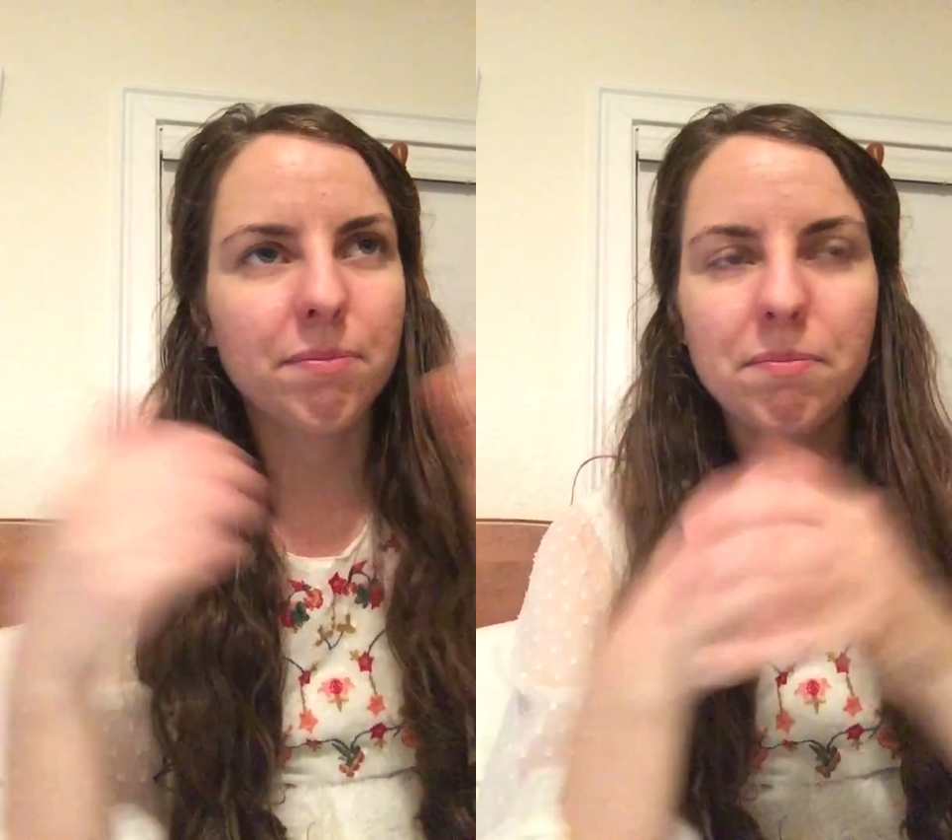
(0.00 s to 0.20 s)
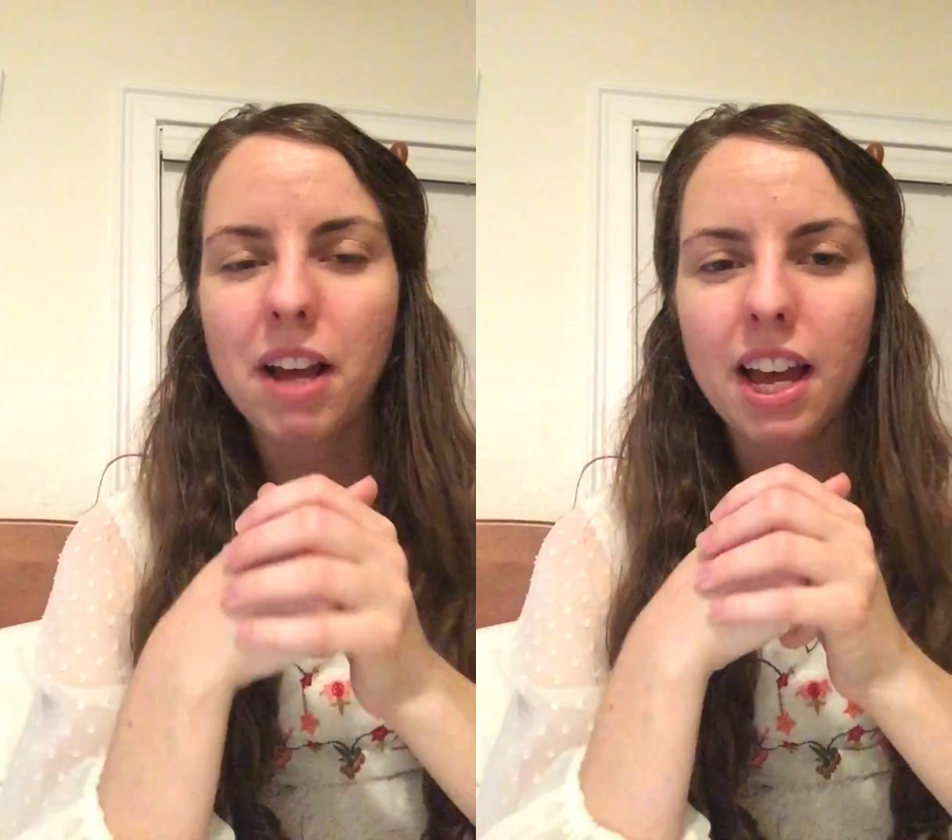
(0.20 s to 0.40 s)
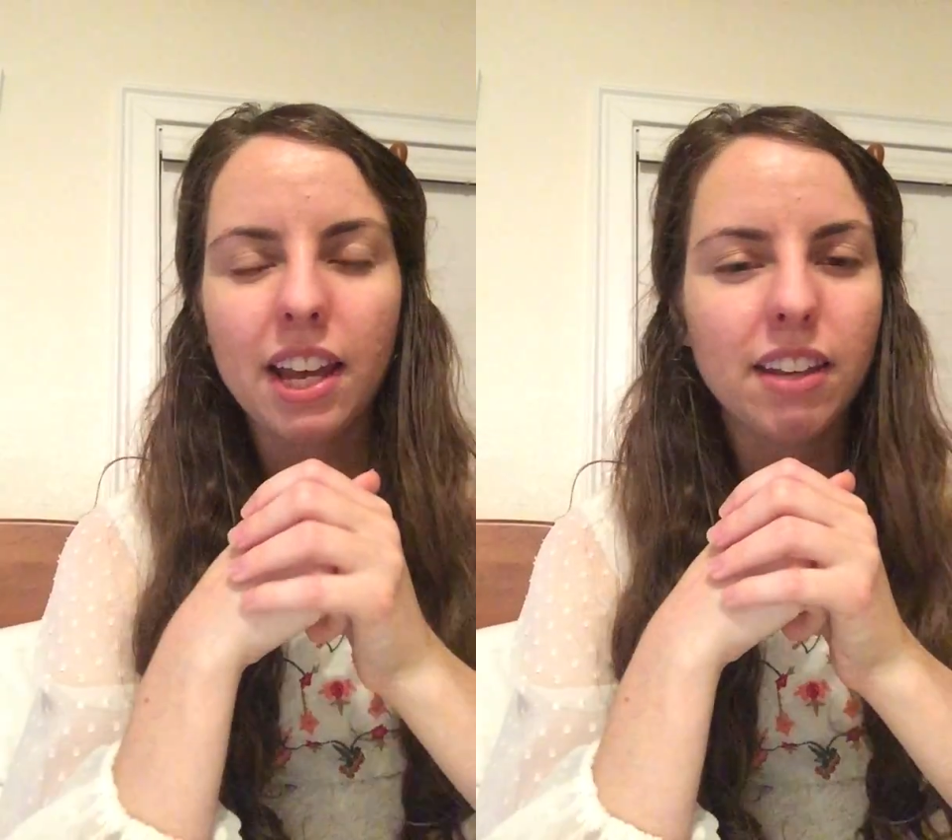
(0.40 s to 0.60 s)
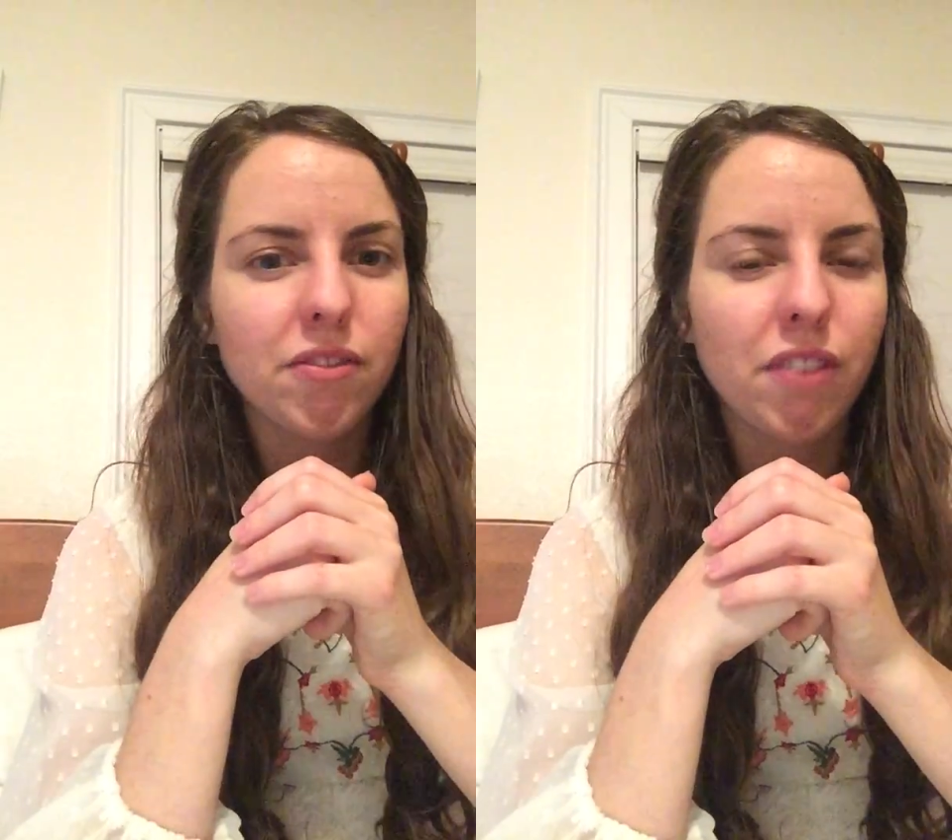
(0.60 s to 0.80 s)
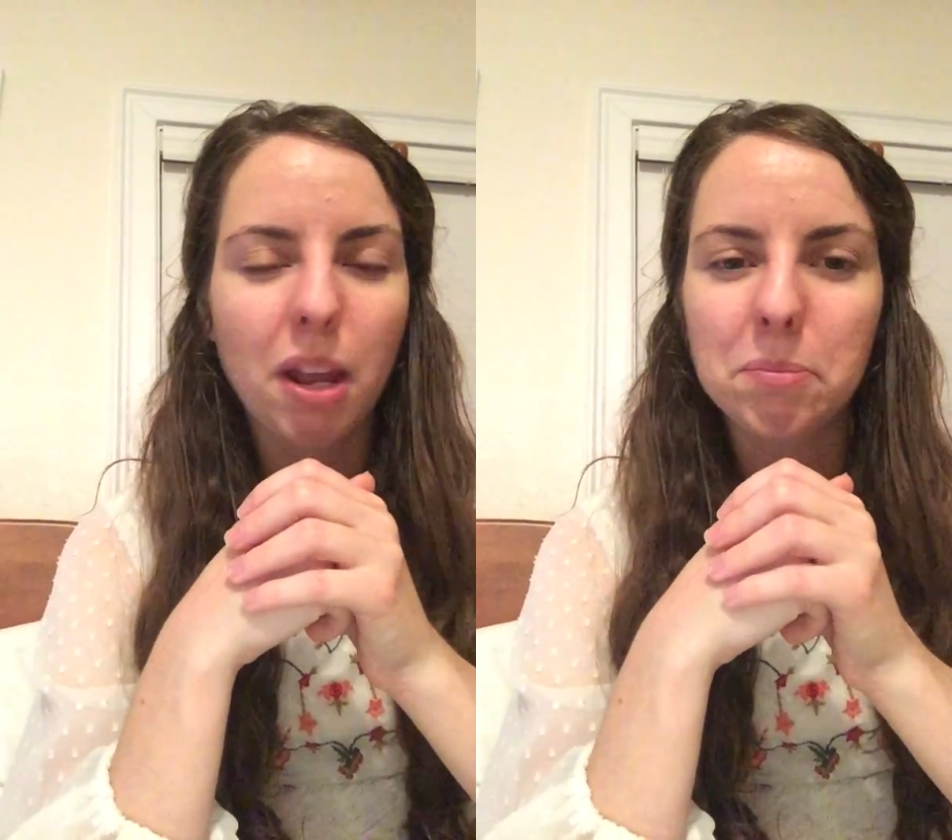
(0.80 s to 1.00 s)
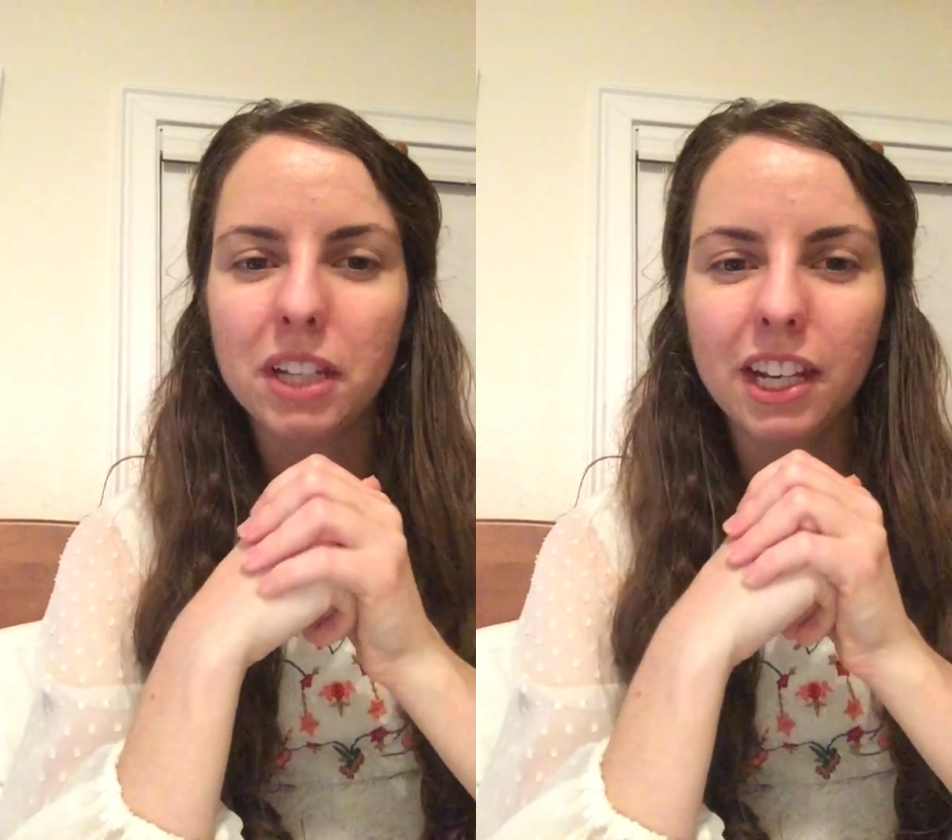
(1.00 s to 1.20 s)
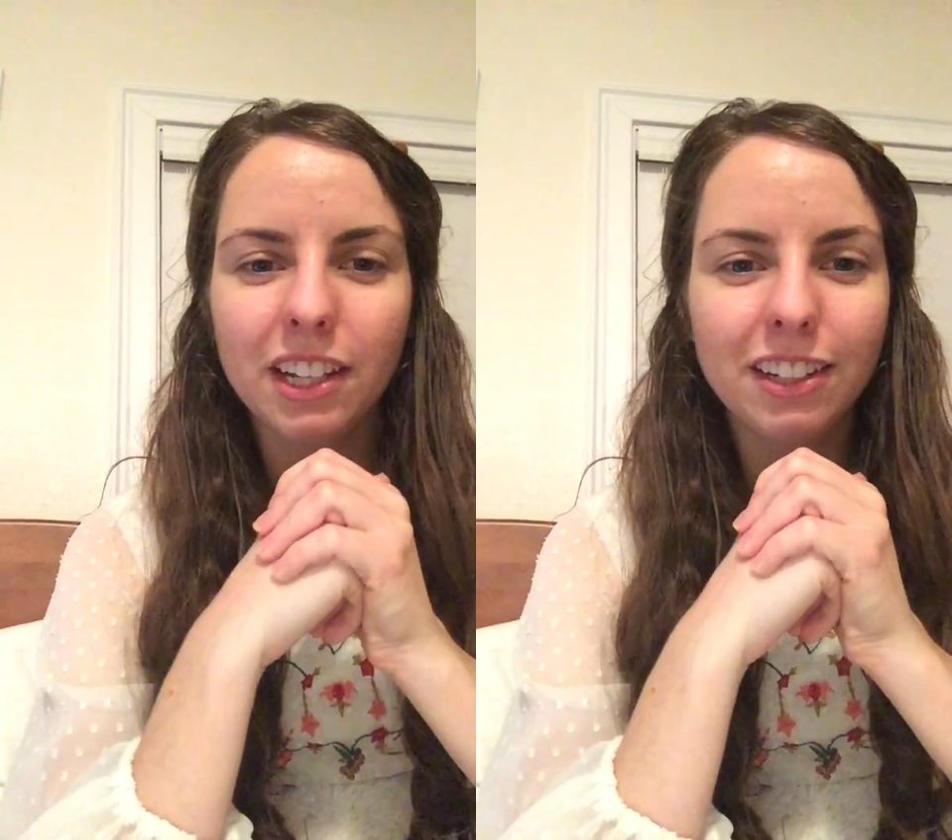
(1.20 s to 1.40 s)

My family,